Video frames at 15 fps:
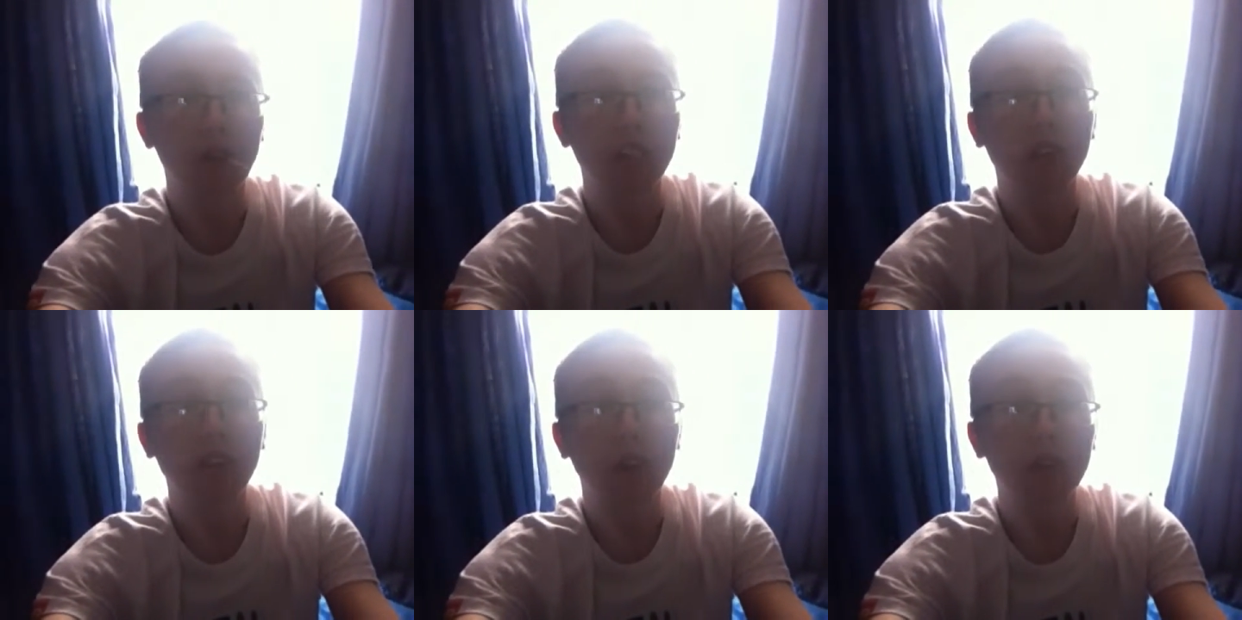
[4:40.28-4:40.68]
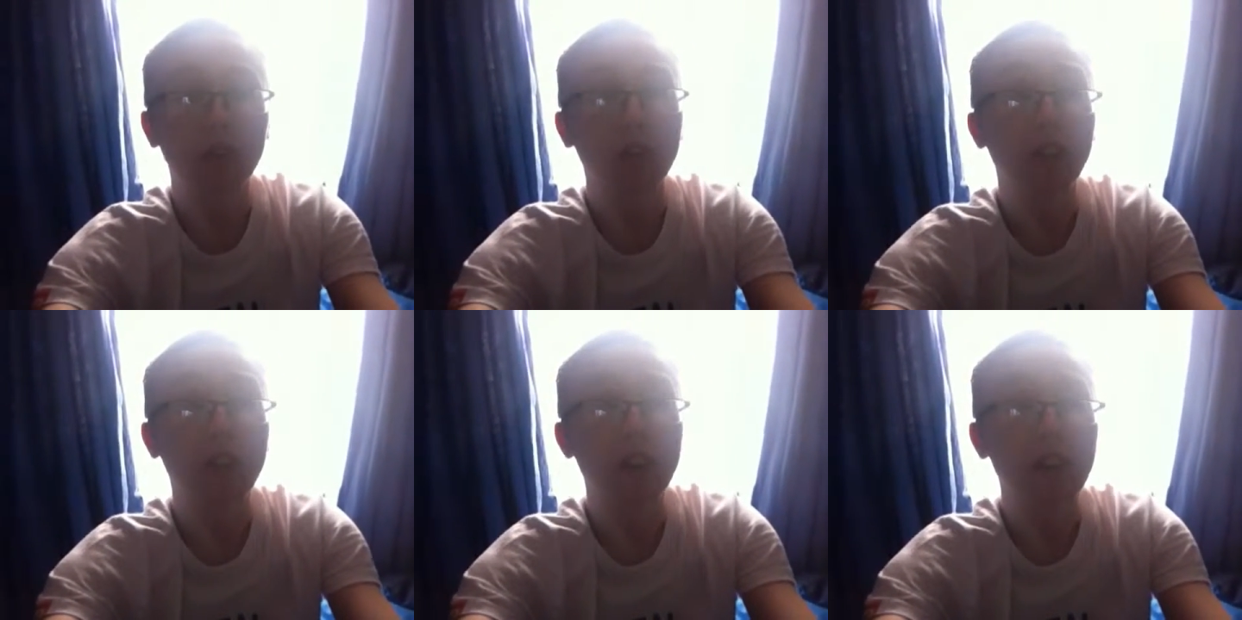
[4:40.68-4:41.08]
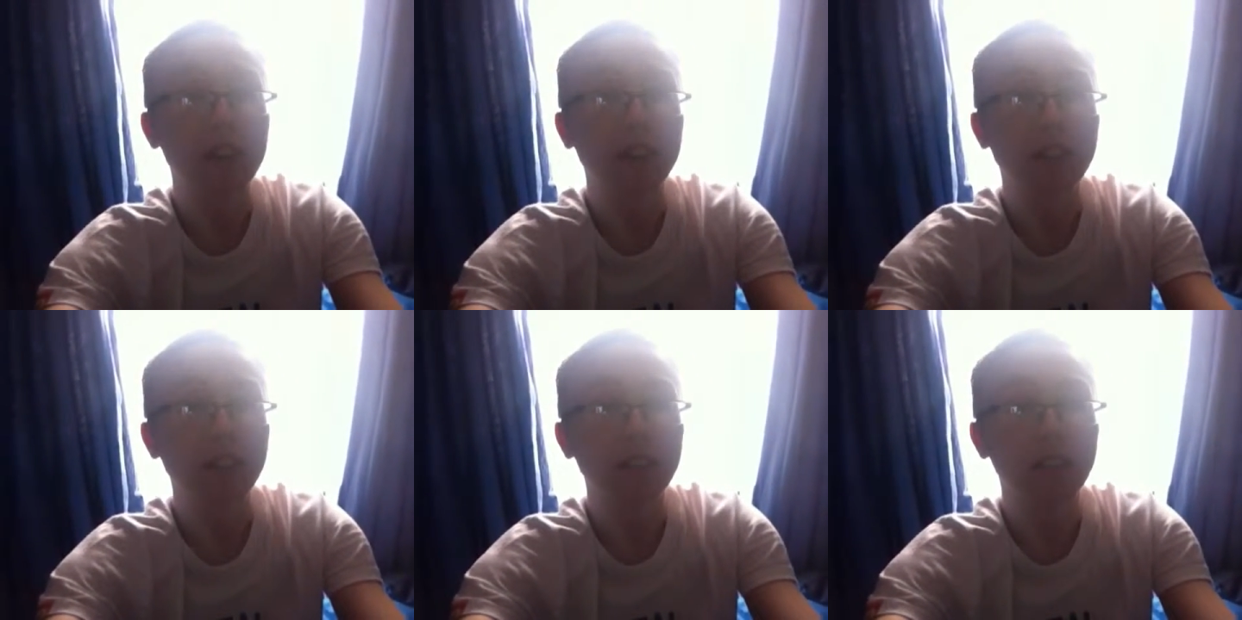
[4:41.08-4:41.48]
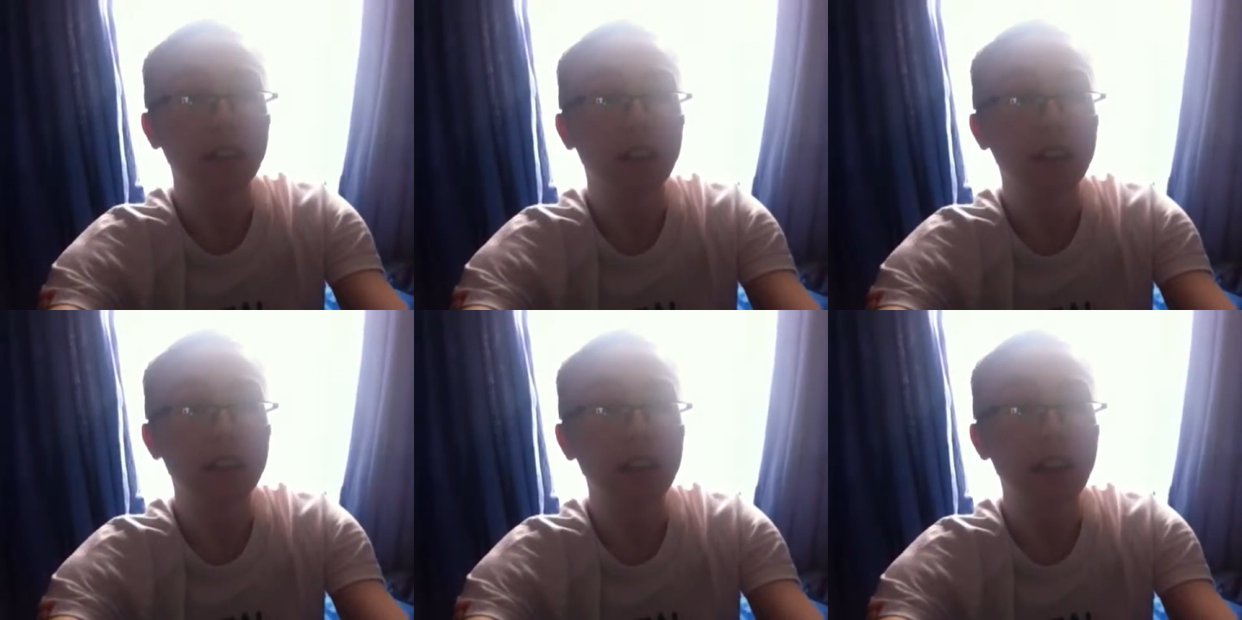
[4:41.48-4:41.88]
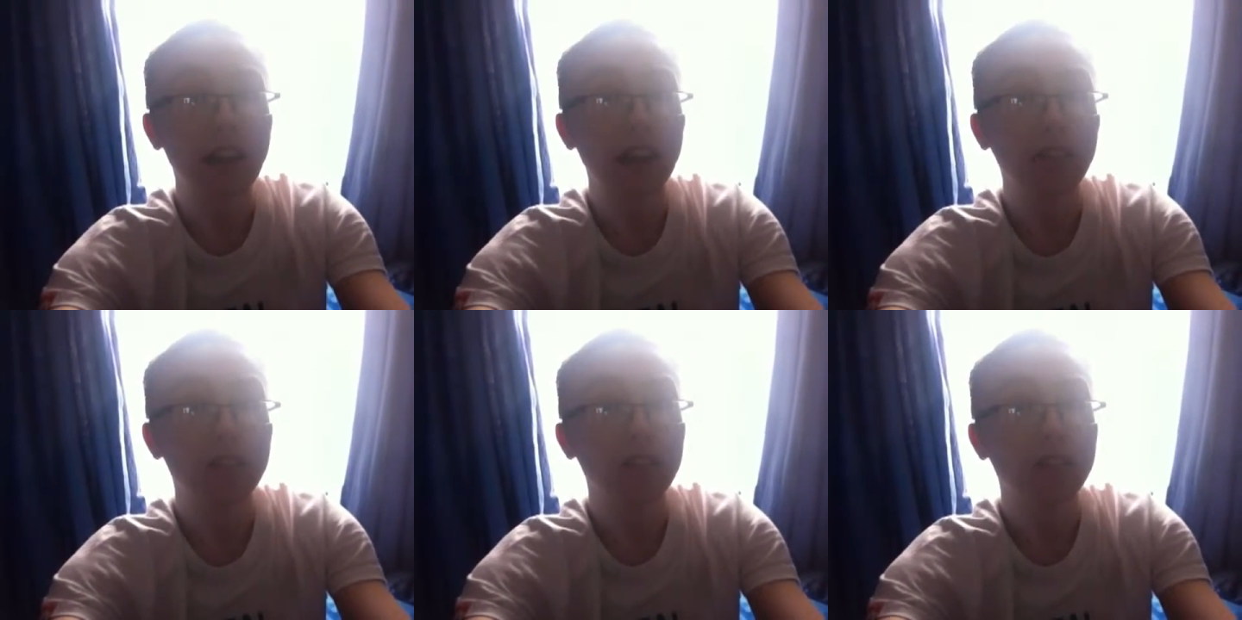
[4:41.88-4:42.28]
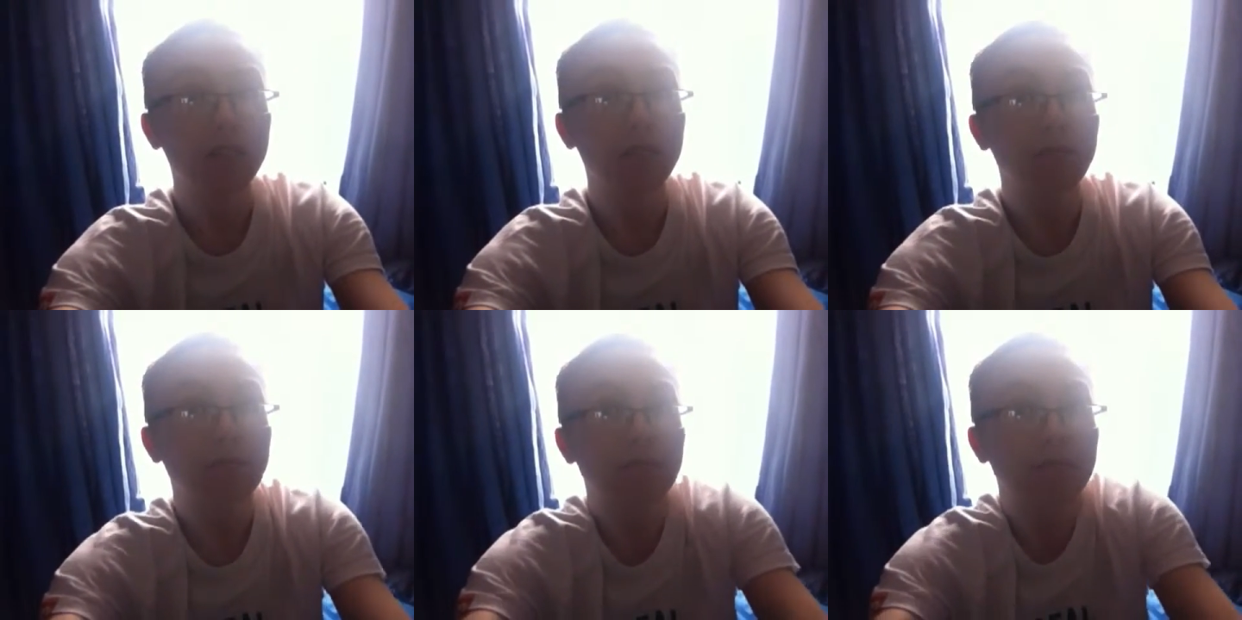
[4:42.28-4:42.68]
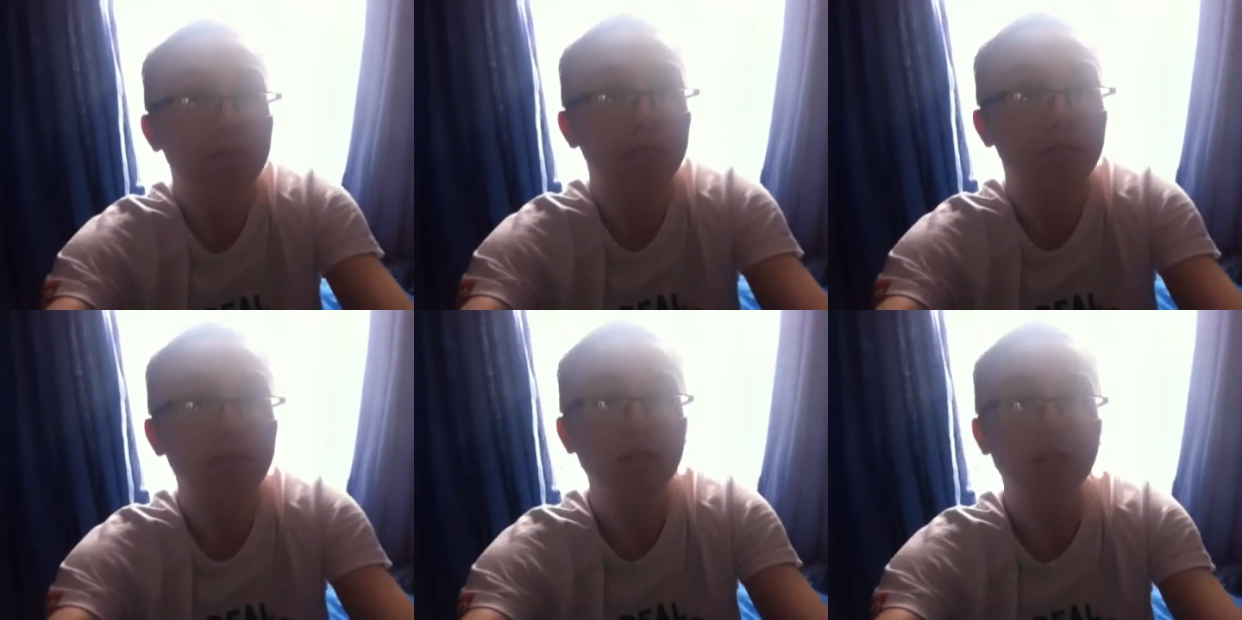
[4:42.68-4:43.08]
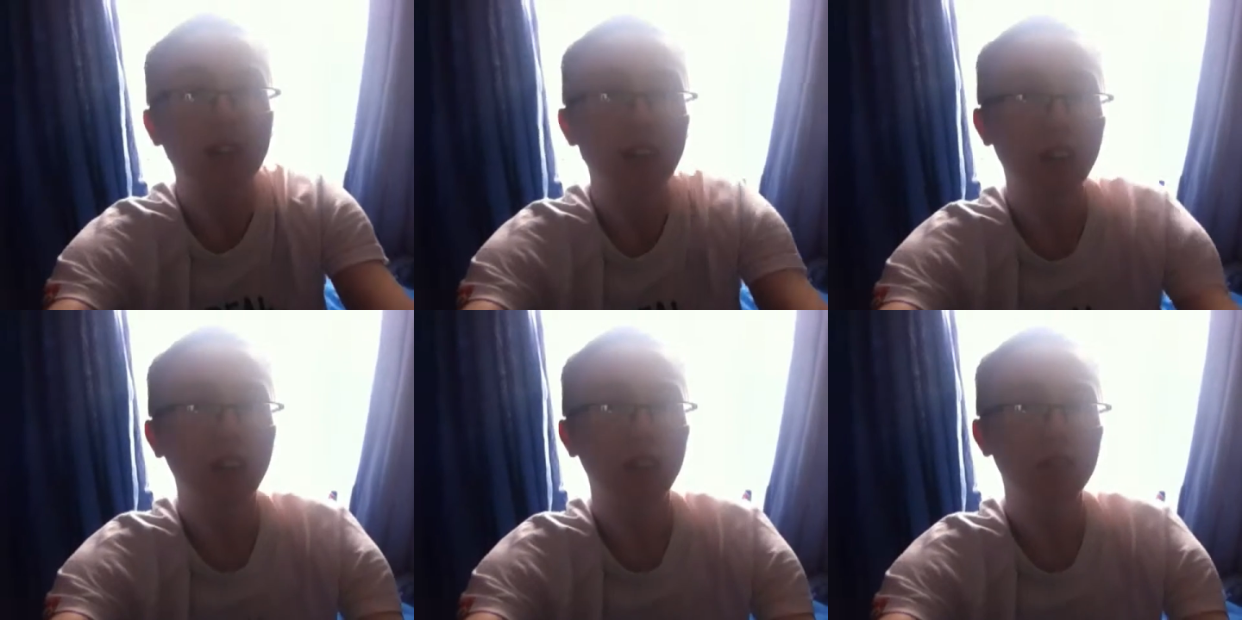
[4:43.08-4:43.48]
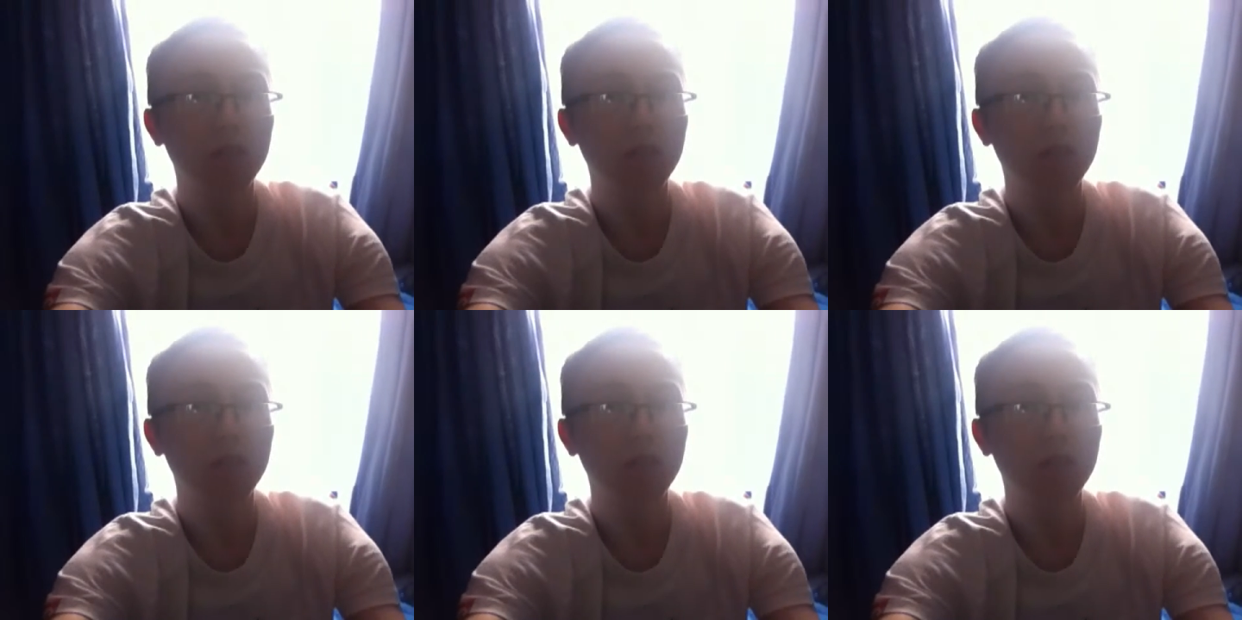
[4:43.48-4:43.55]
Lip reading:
Nobody's mouth can be seen.